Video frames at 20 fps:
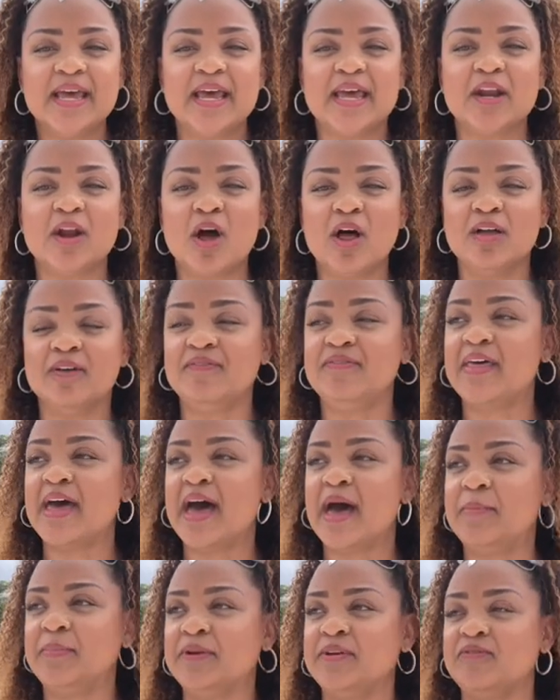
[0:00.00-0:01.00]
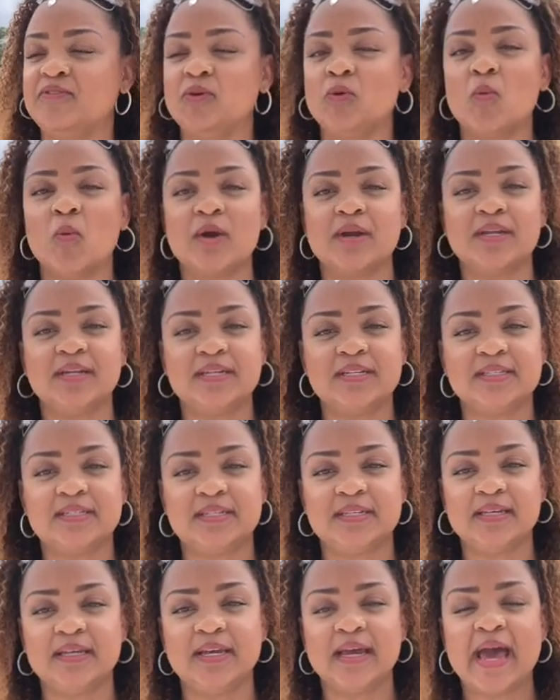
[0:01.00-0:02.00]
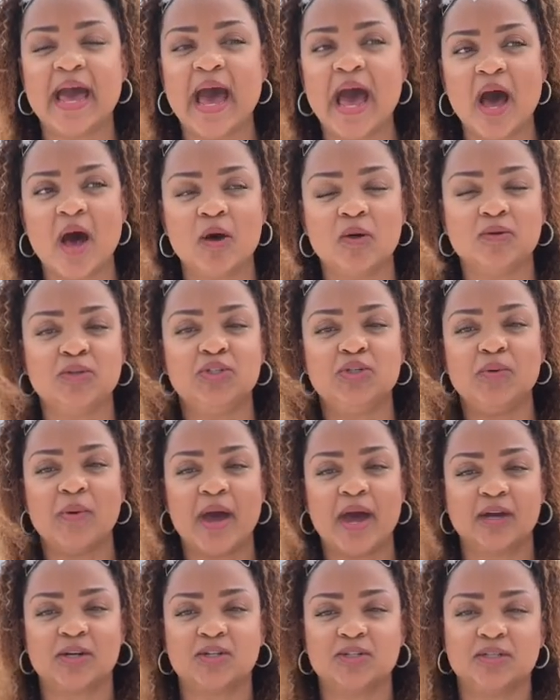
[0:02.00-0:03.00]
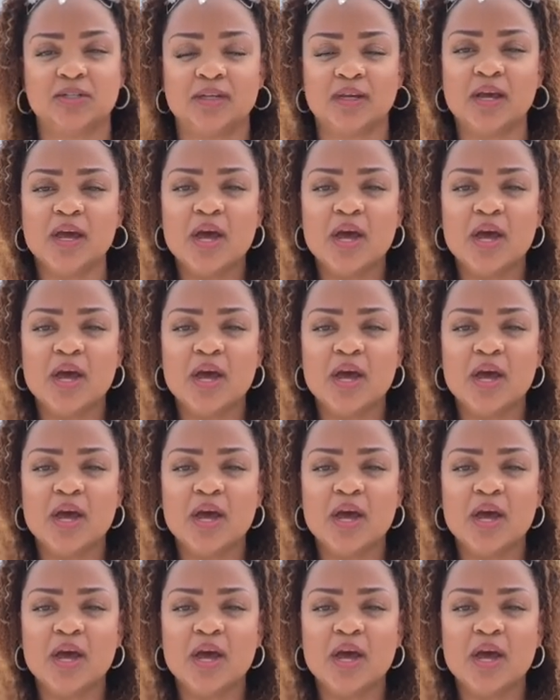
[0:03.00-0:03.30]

and all of that, but if you wanted to see how to actually